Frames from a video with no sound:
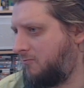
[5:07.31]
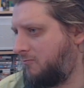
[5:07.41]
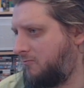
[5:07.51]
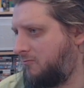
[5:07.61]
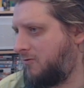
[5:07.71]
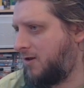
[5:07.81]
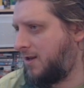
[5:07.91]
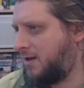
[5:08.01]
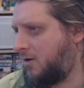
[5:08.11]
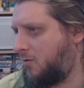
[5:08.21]

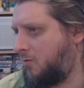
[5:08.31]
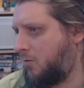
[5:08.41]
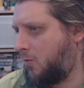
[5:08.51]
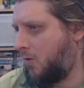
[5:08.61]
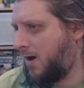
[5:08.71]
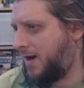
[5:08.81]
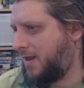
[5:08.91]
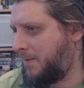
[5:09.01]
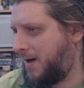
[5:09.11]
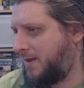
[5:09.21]
really know why
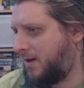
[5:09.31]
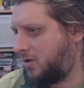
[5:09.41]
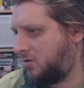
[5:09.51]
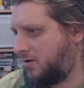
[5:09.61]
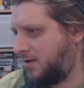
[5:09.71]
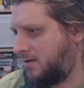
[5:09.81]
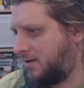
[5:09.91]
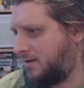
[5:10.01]
they made that choice.